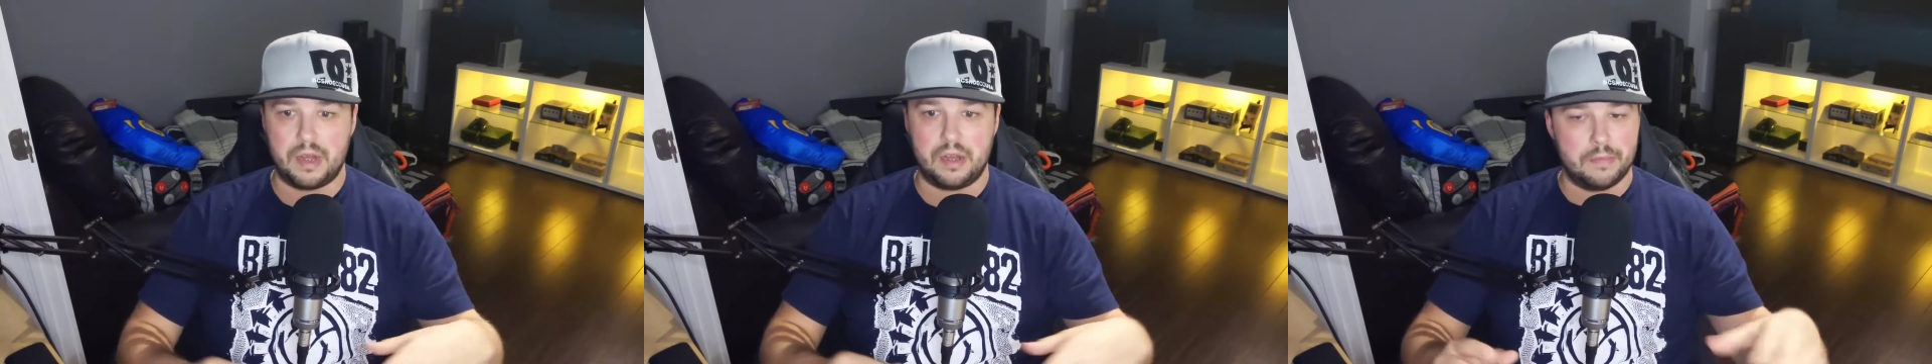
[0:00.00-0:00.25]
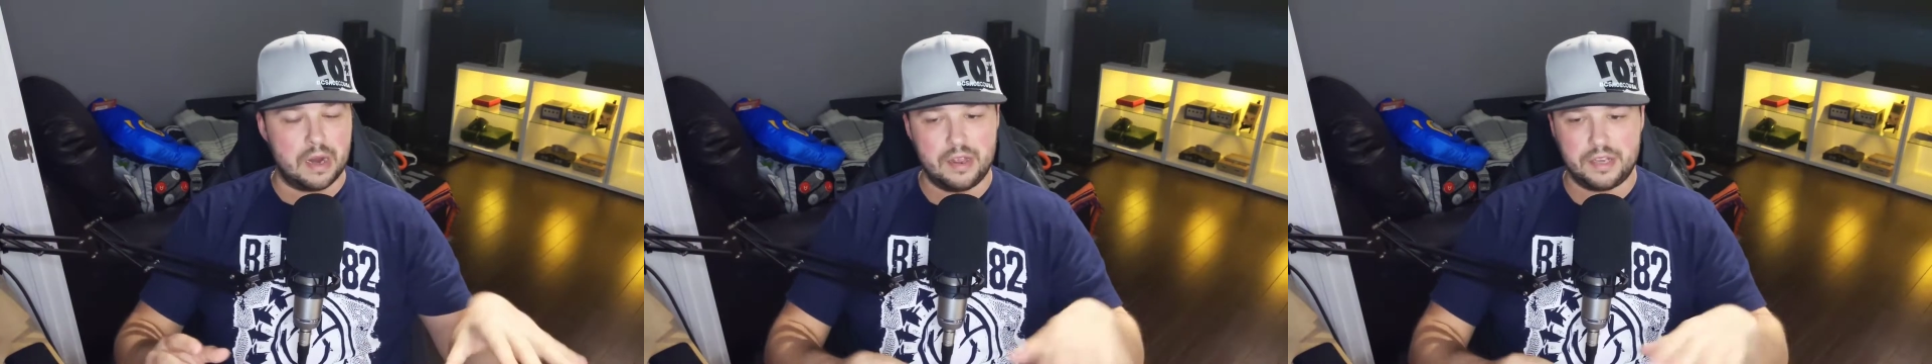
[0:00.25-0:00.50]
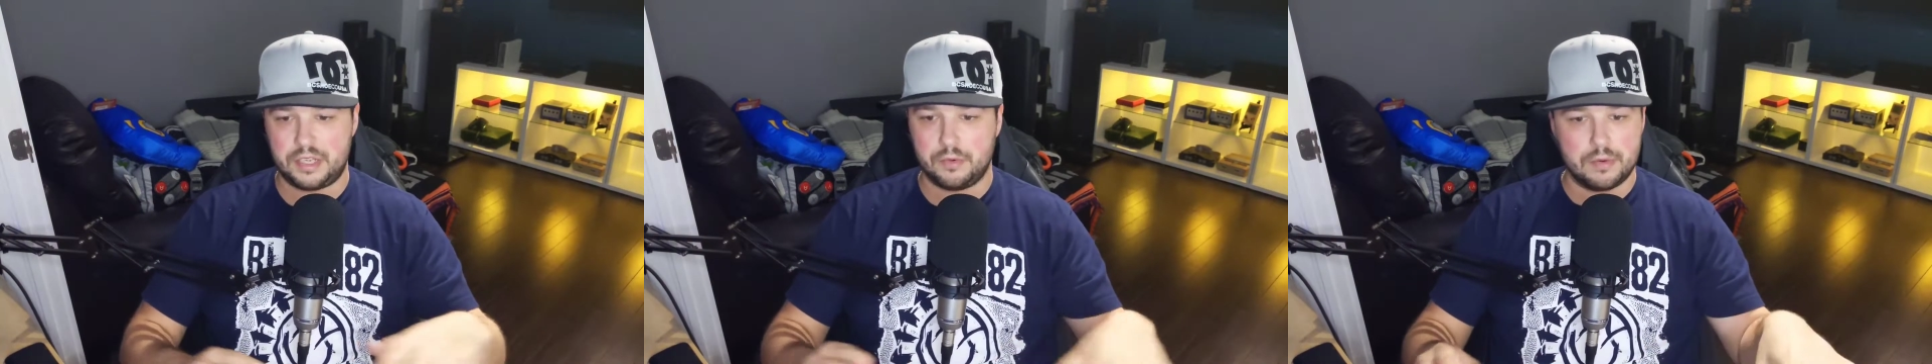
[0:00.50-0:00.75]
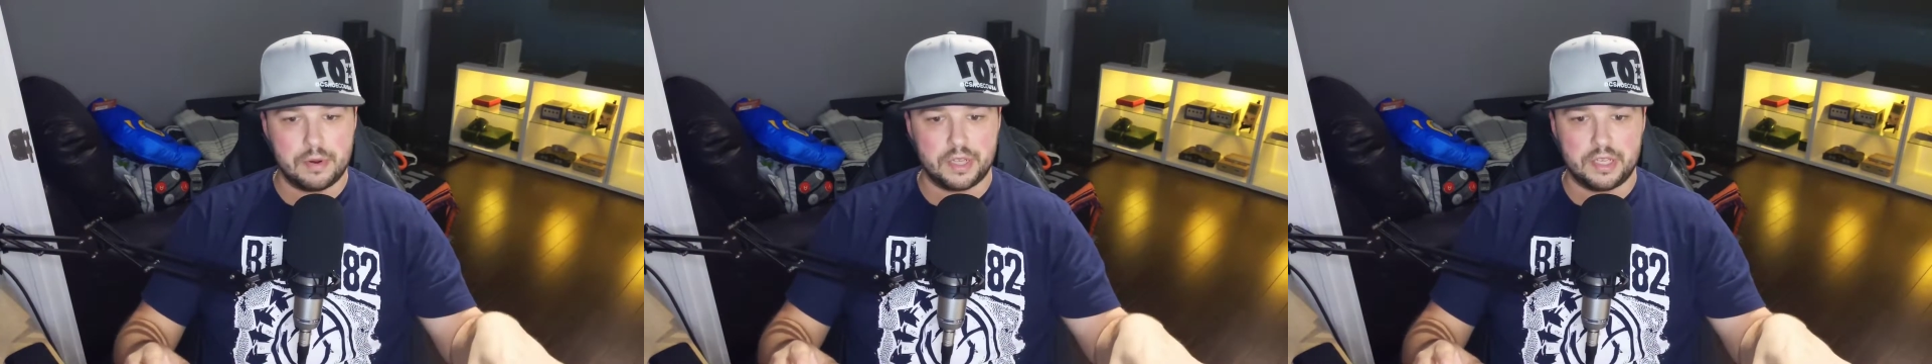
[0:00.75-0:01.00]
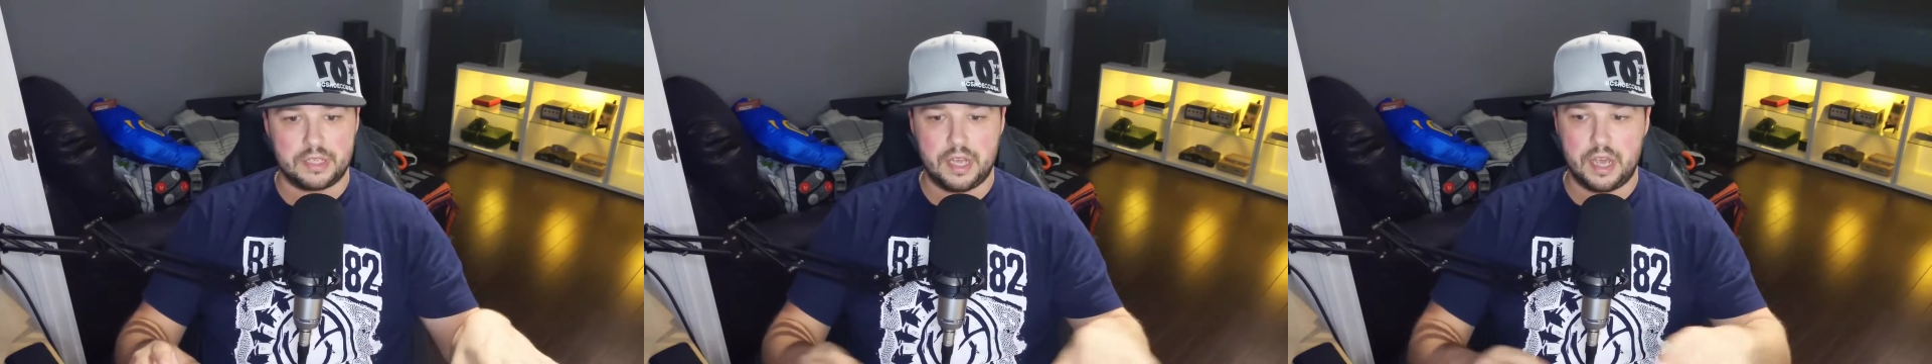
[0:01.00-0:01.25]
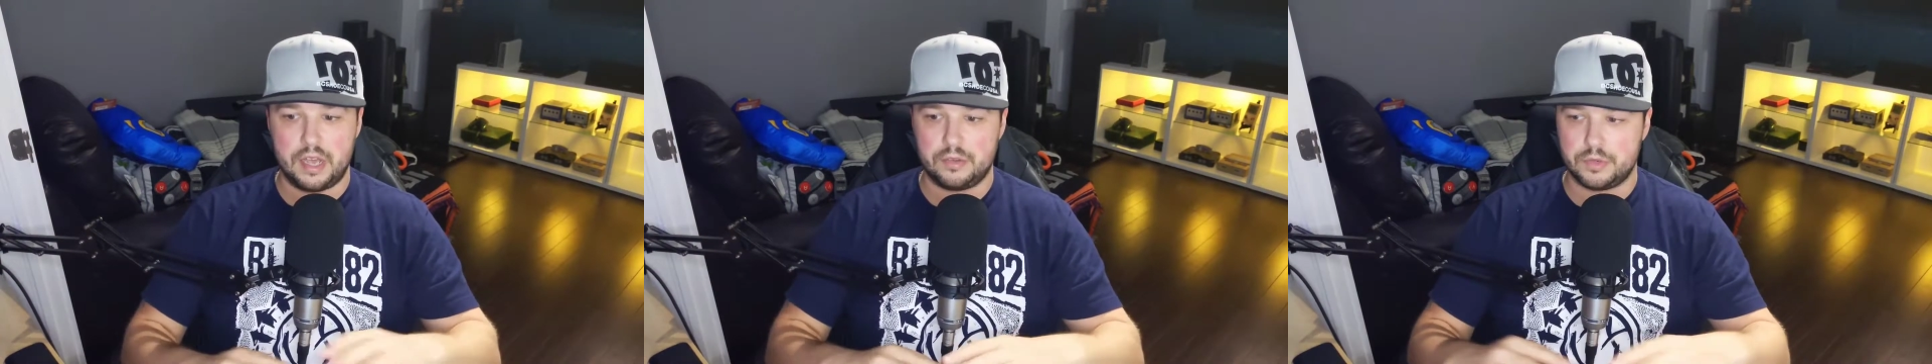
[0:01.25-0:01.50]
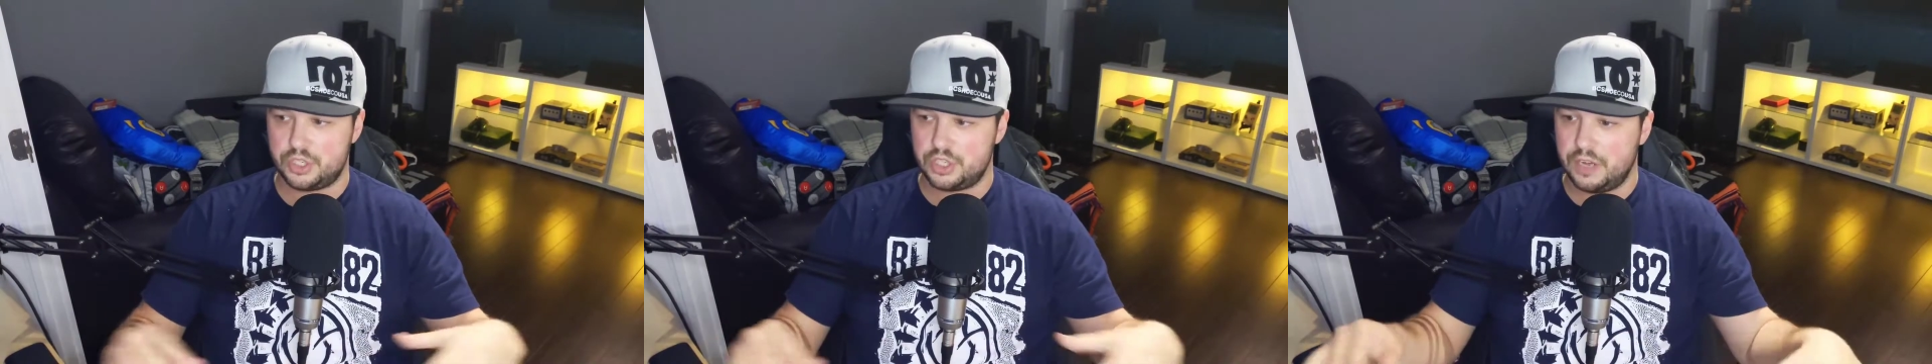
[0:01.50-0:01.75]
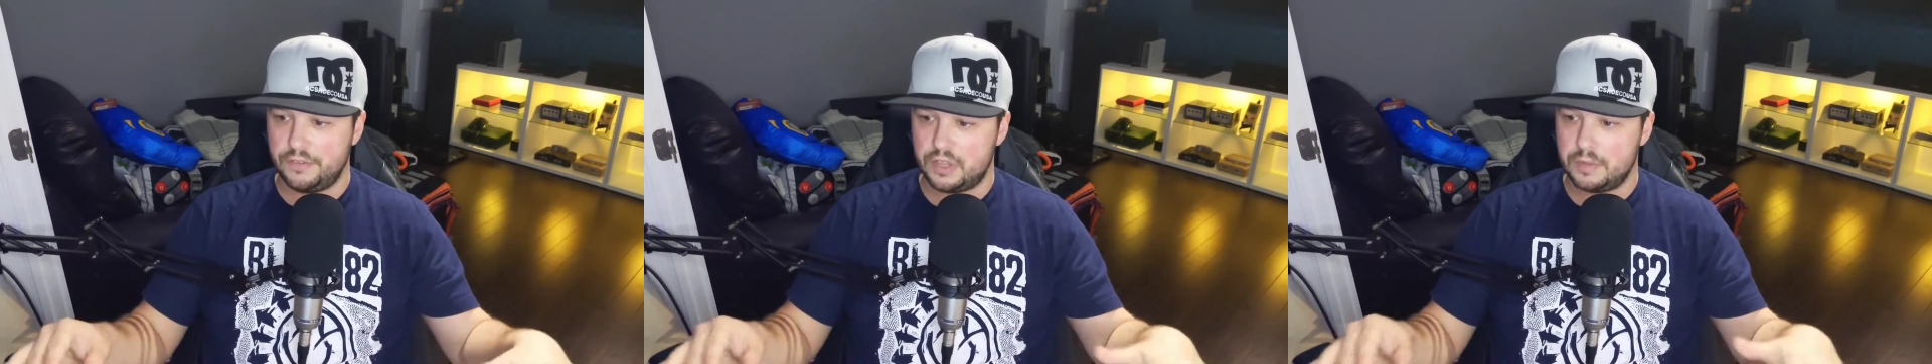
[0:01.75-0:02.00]
I still remember this day. There was a shelf
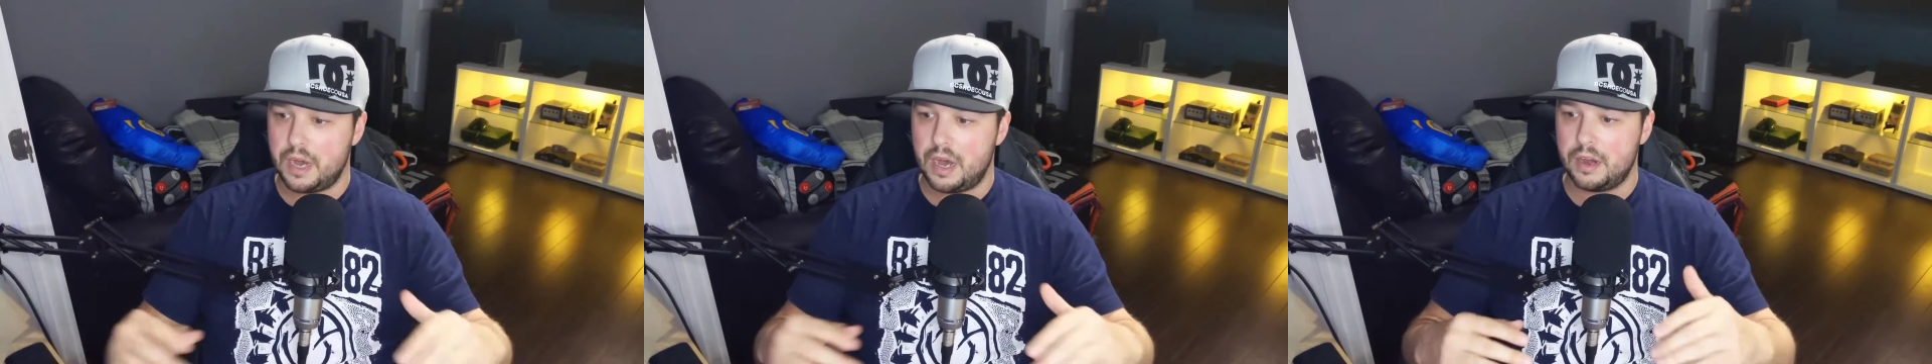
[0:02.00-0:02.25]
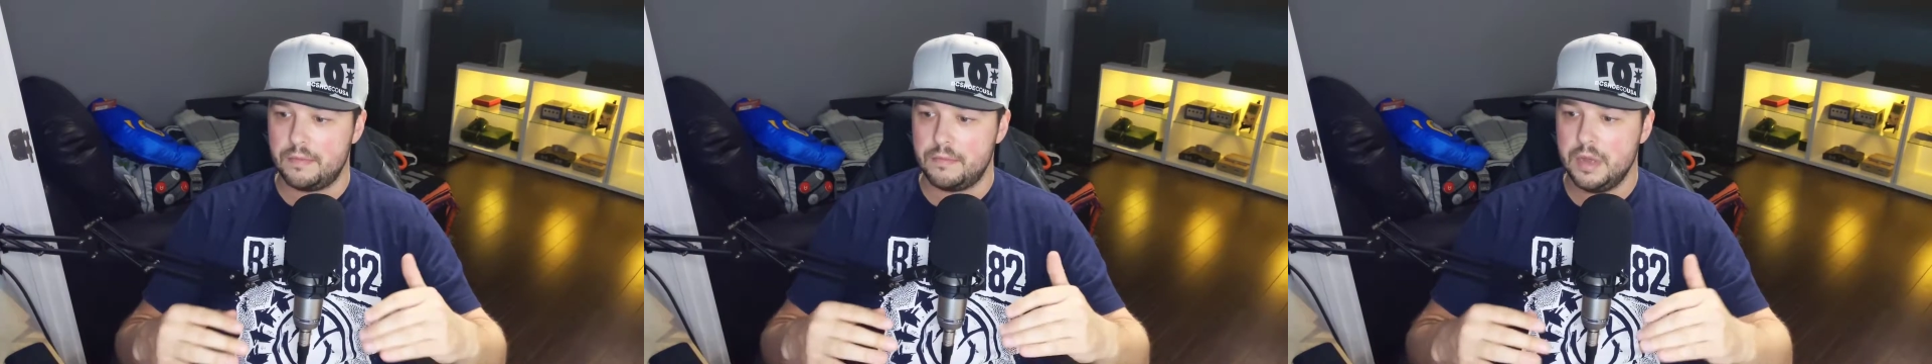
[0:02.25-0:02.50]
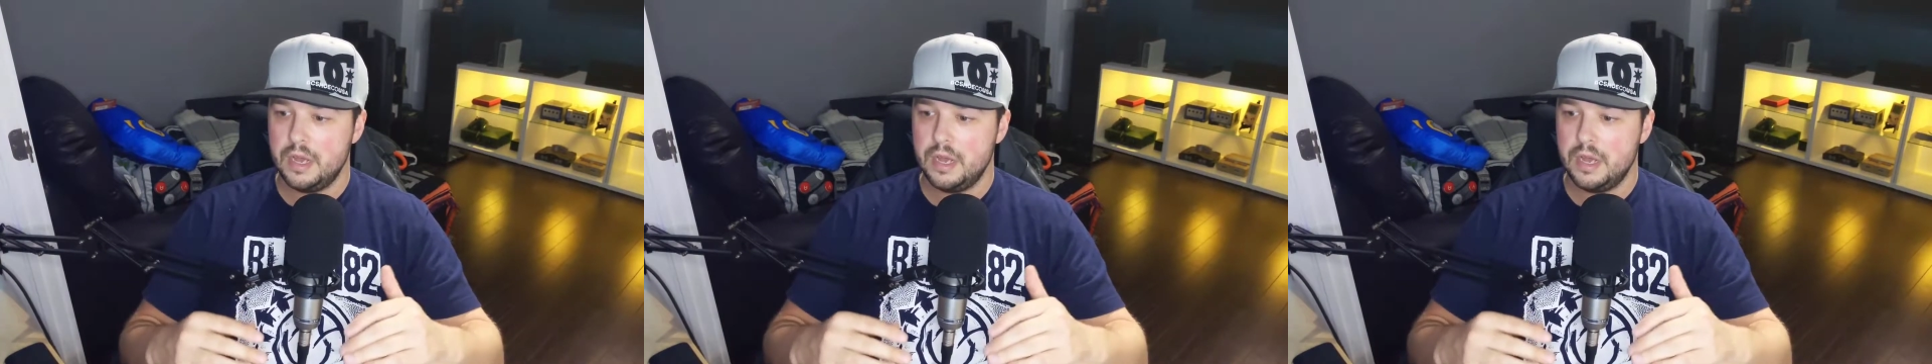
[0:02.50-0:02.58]
at the bottom